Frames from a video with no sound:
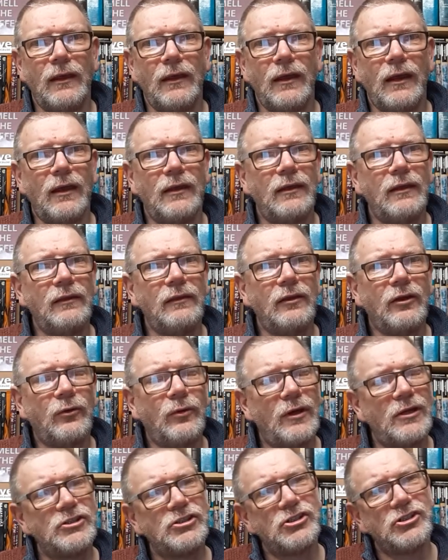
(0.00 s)
And in the
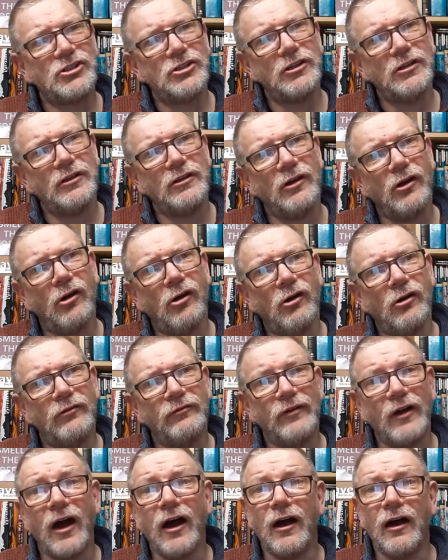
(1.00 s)
question
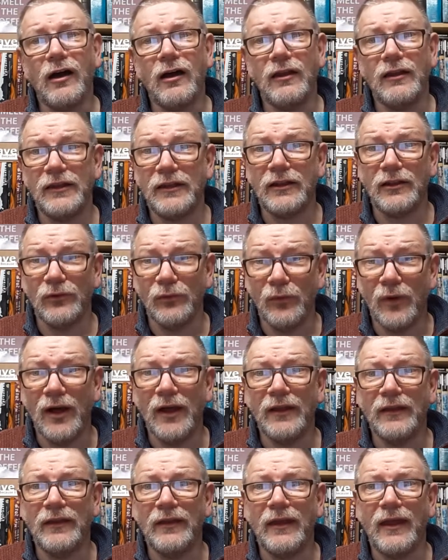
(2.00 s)
of our little
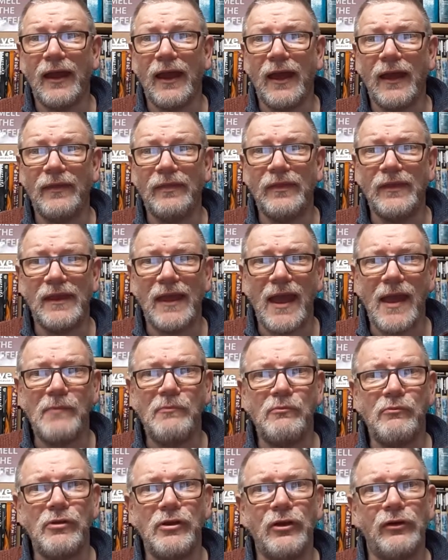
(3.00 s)
one and the
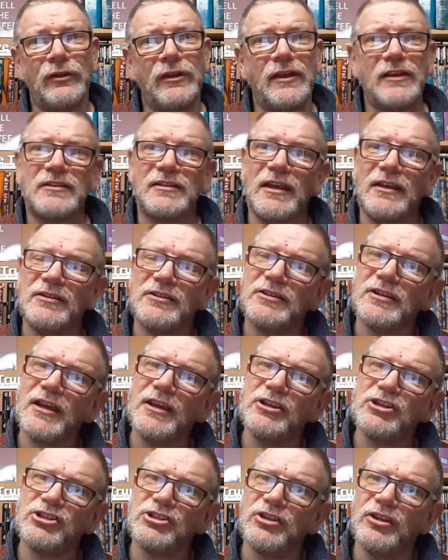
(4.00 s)
embryonic
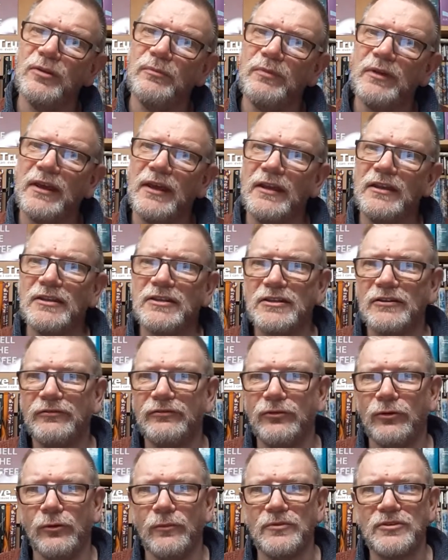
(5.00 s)
sensation that begins to
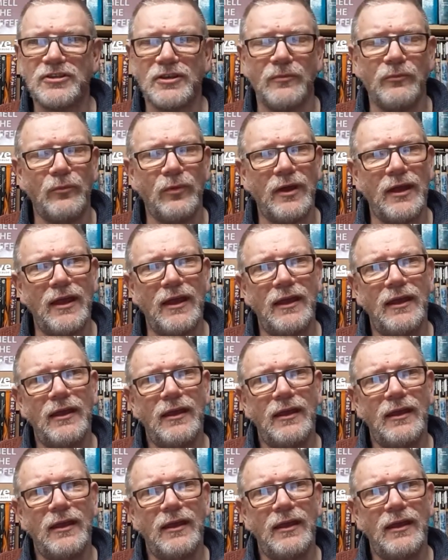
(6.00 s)
form somewhere